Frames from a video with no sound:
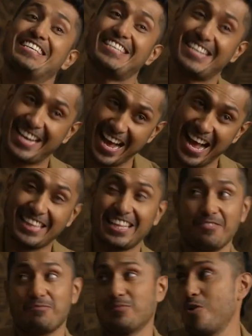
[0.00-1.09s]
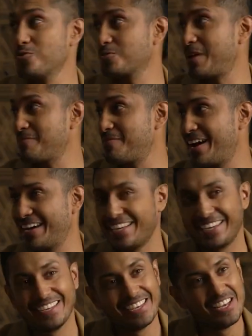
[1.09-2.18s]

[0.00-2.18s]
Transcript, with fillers: an enlightening look at the making of